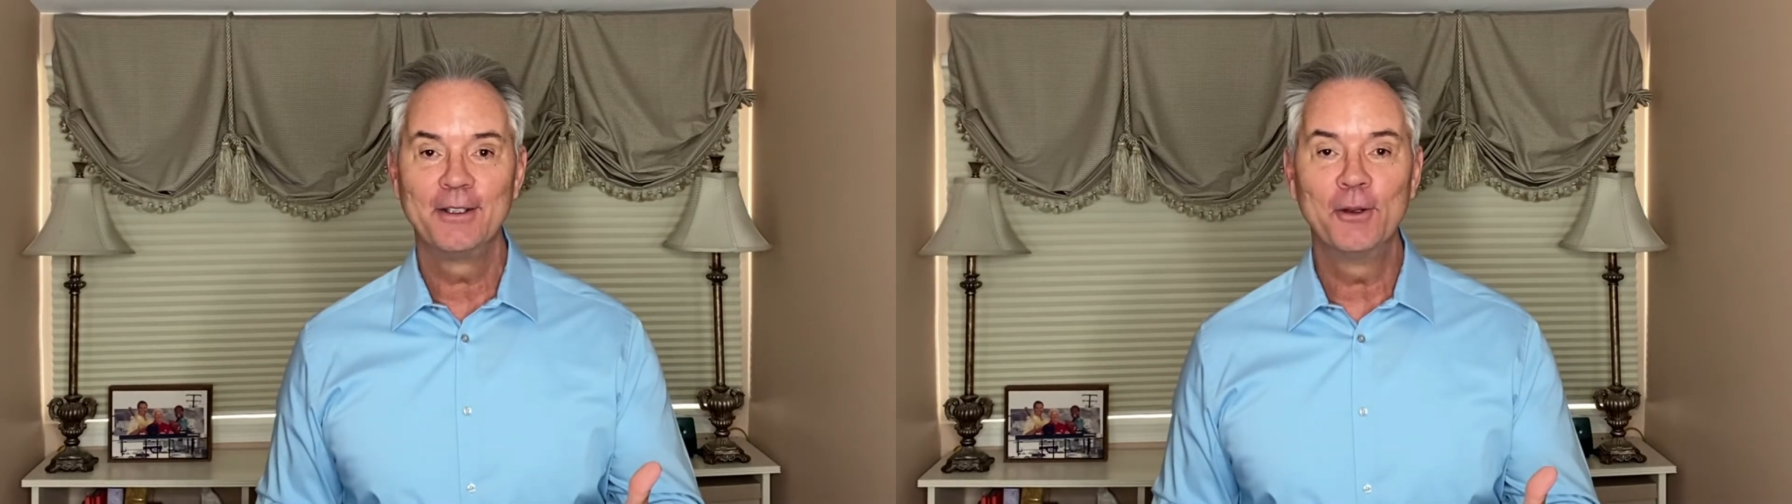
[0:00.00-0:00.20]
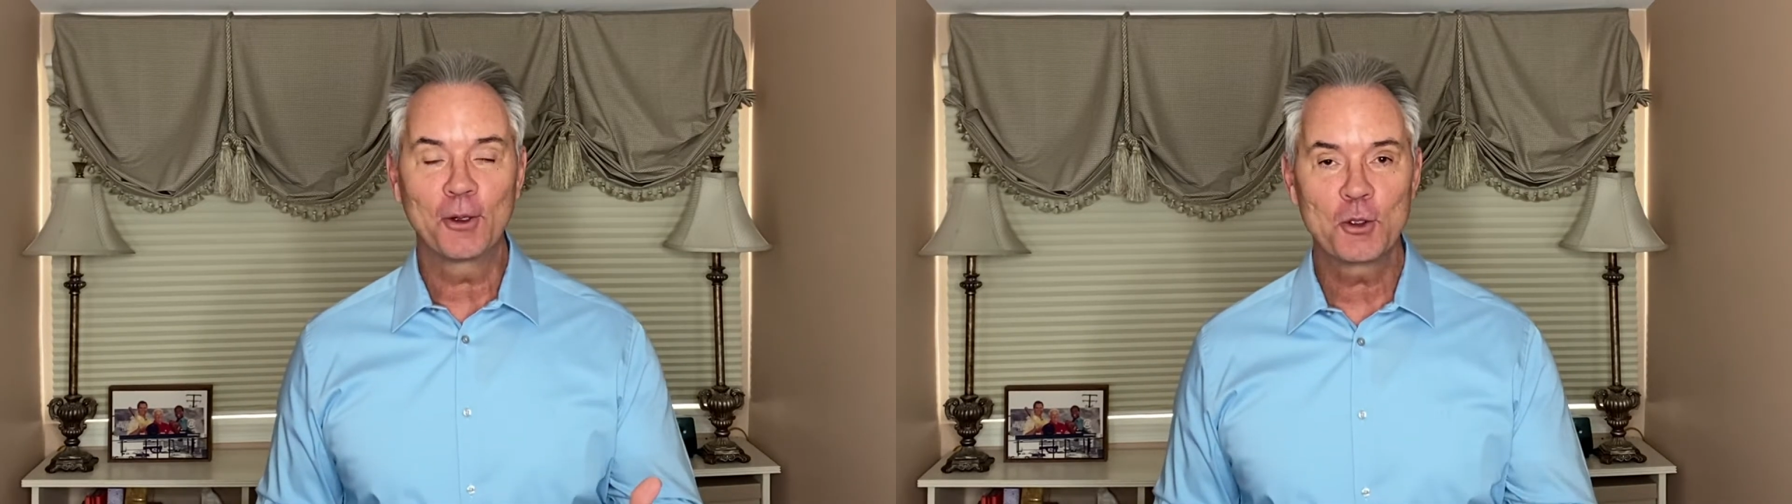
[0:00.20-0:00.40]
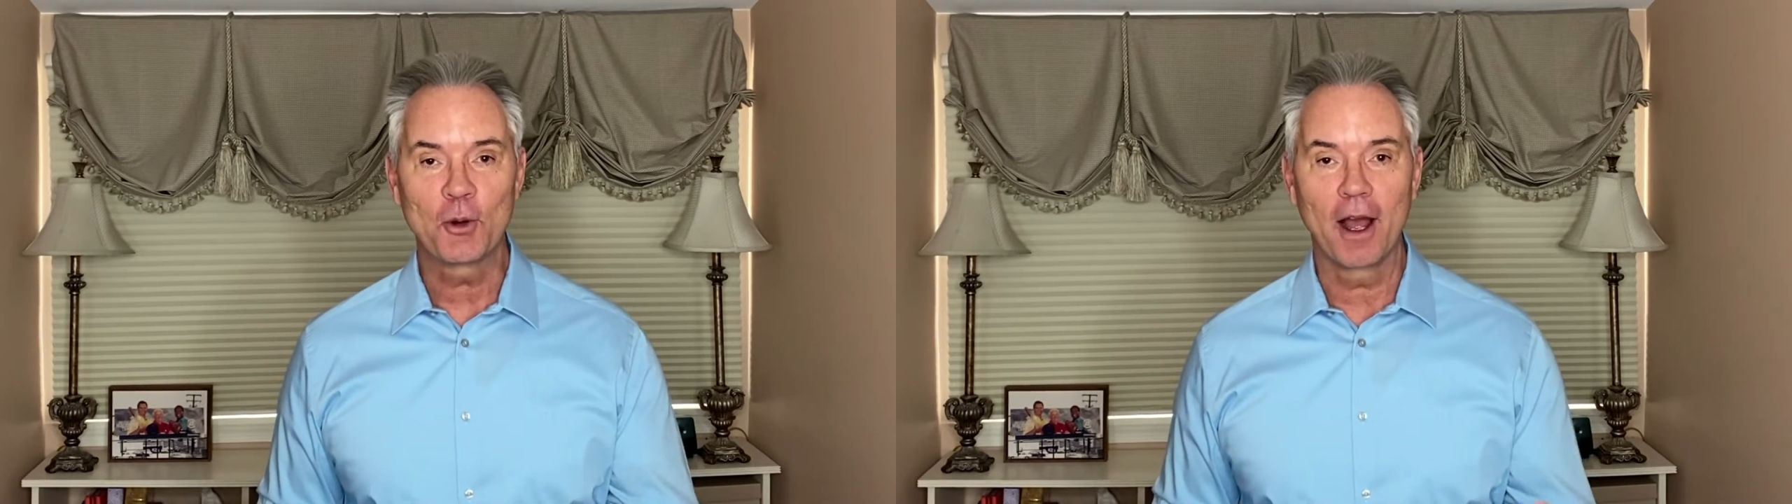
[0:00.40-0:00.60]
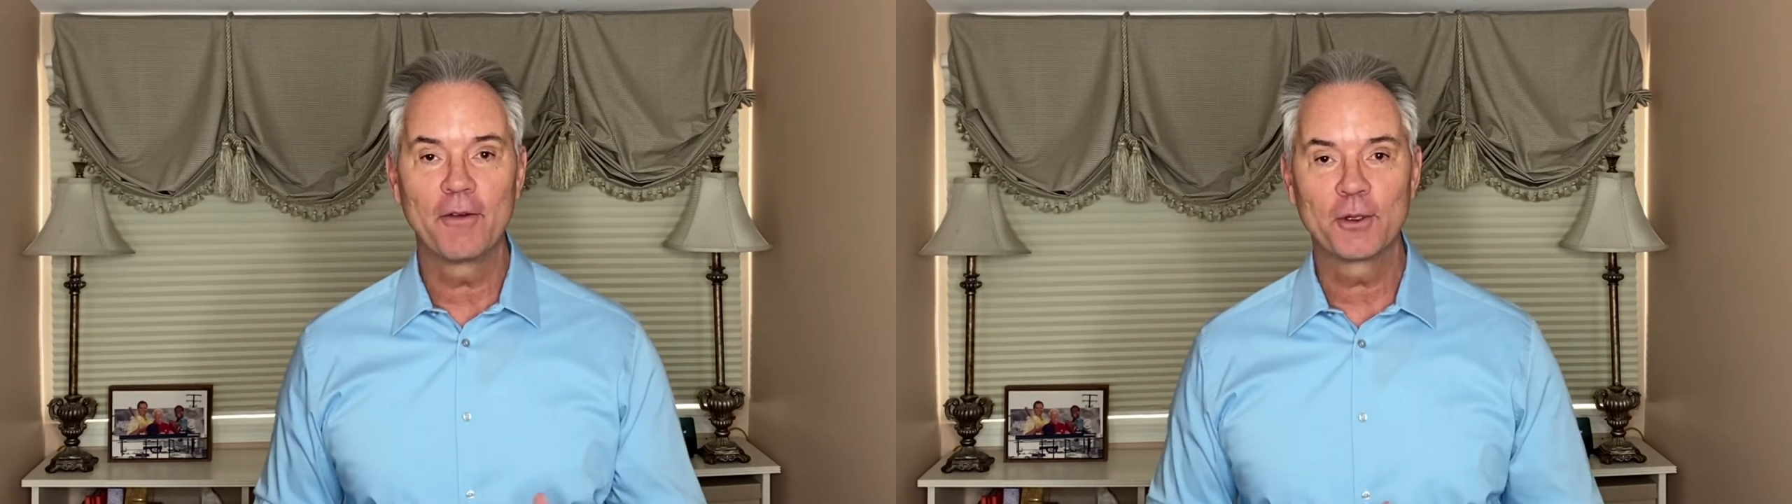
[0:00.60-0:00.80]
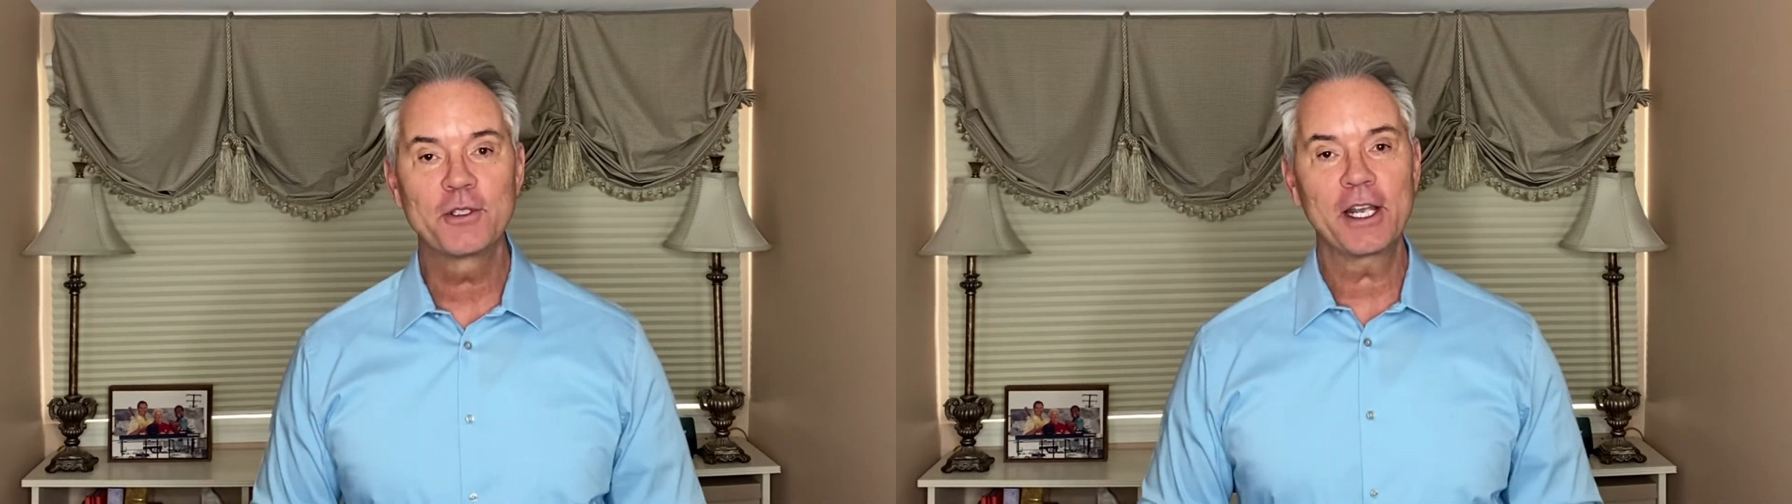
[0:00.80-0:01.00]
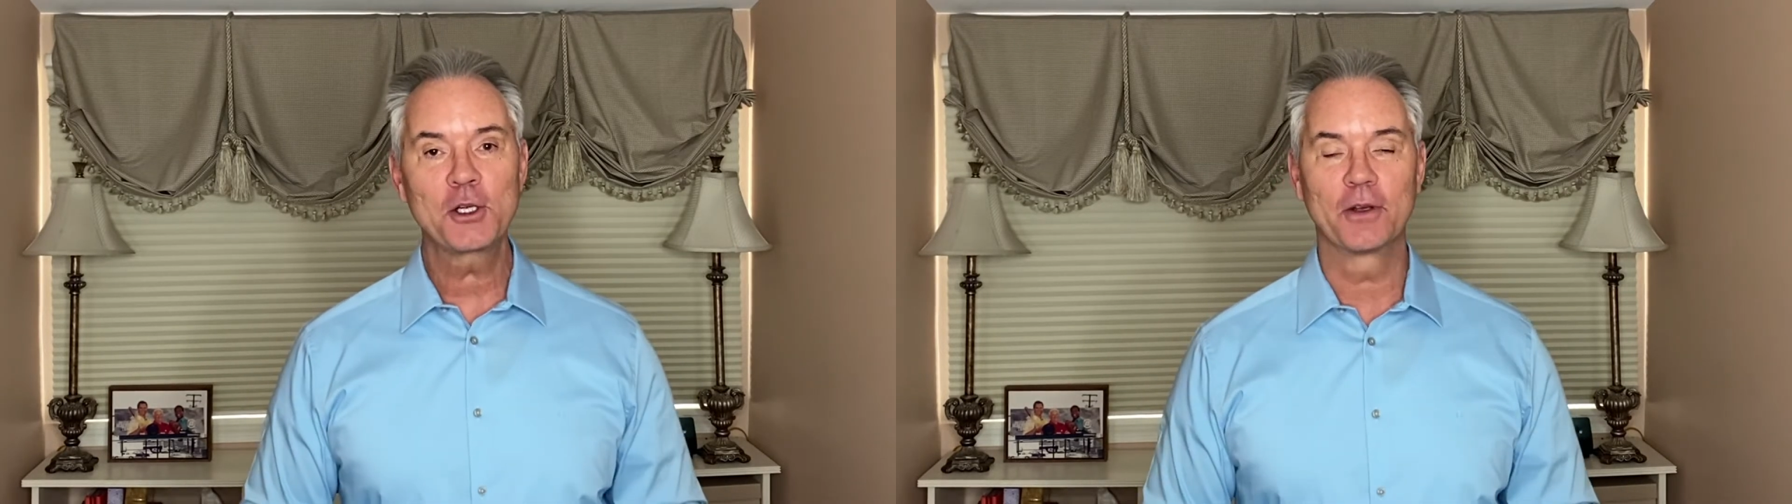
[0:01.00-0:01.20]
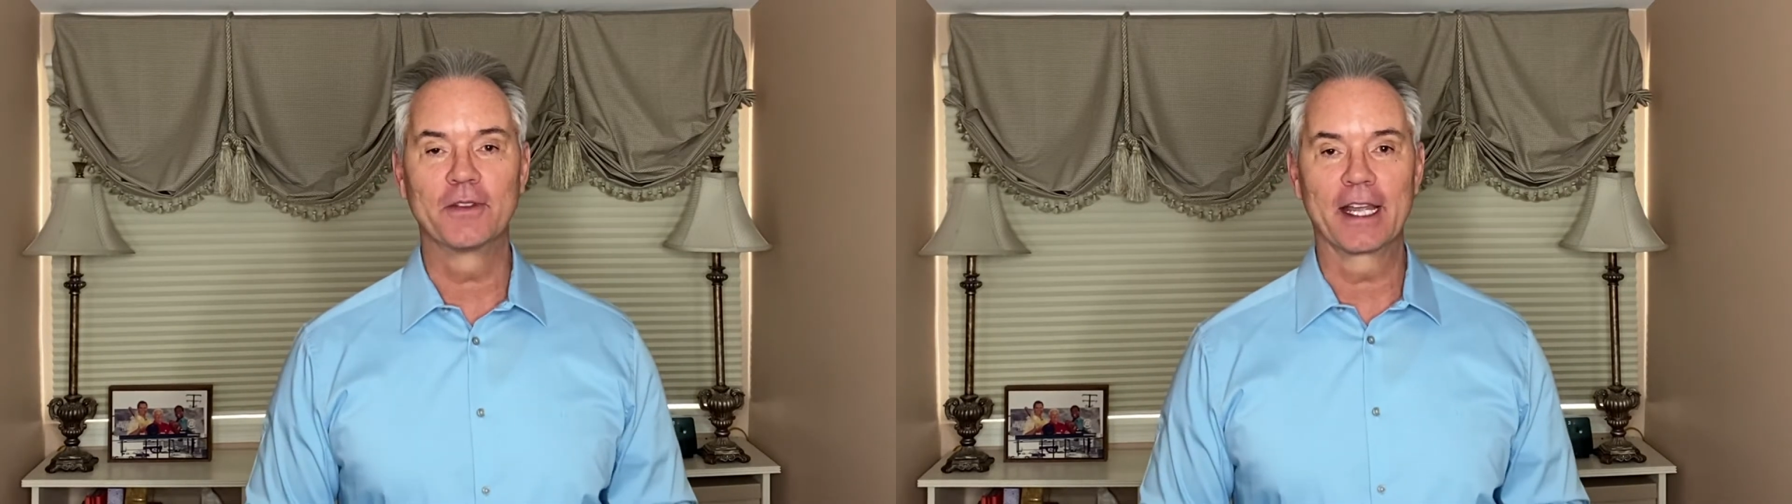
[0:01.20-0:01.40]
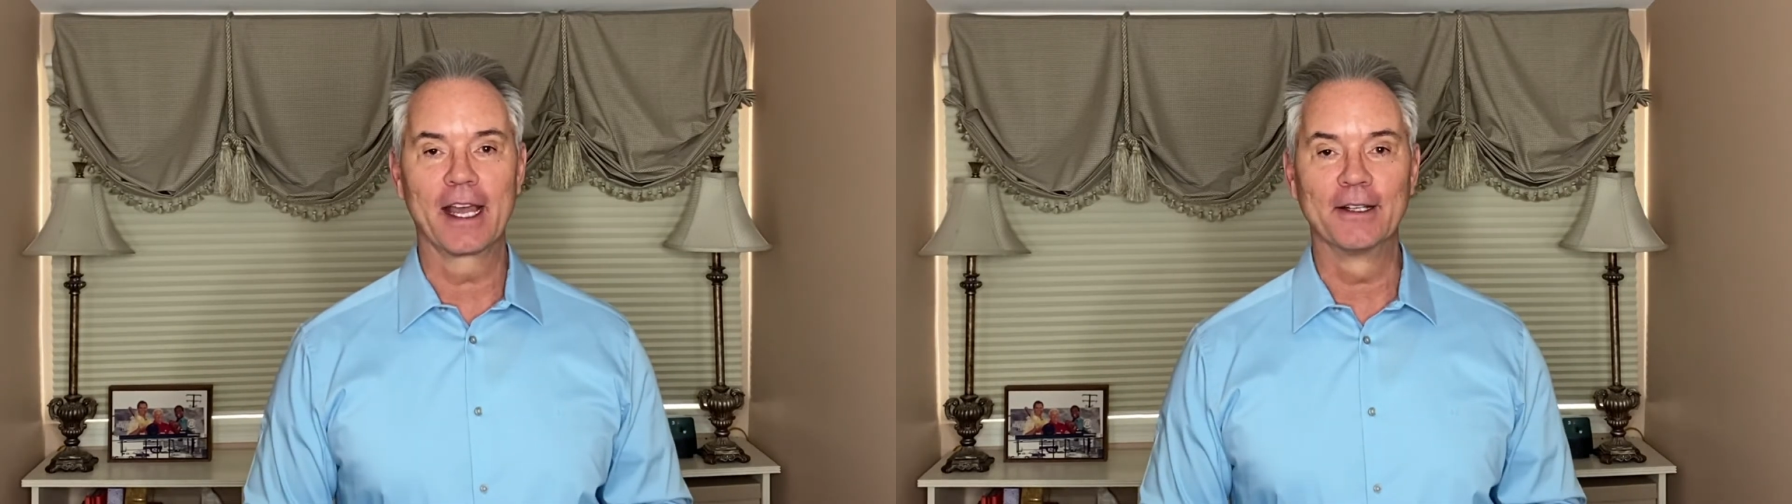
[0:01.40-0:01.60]
you can drive your stick
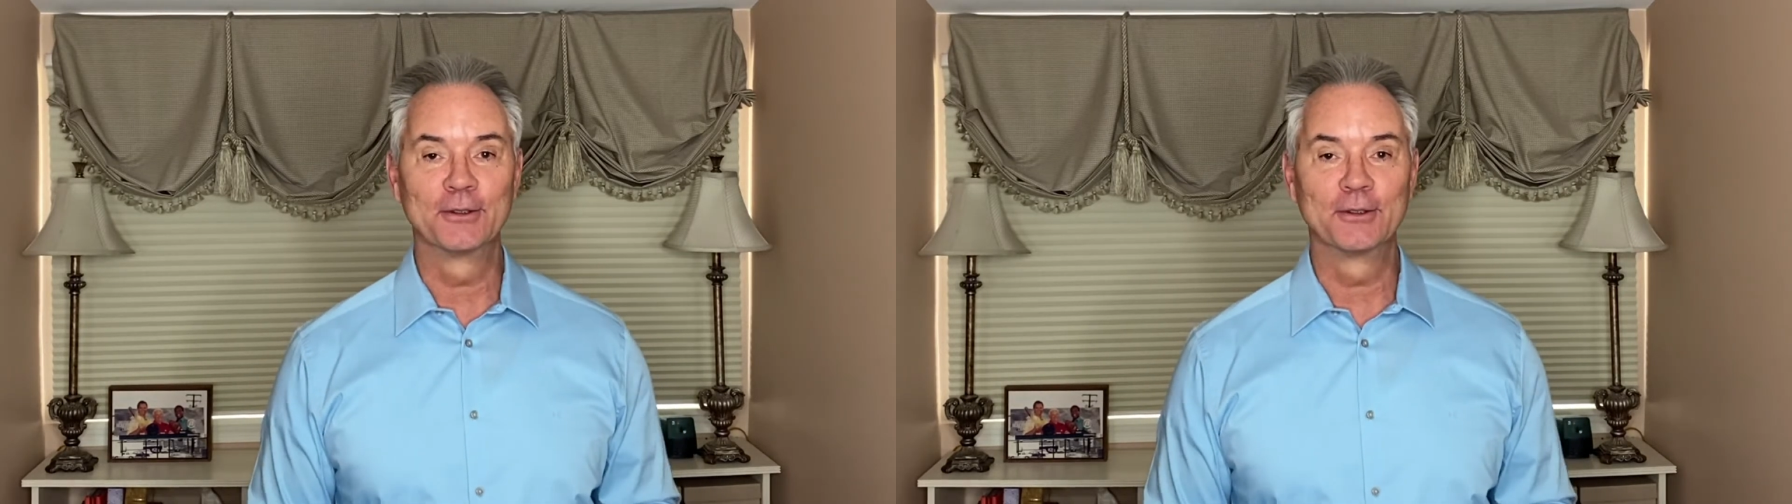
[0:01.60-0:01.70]
shift again.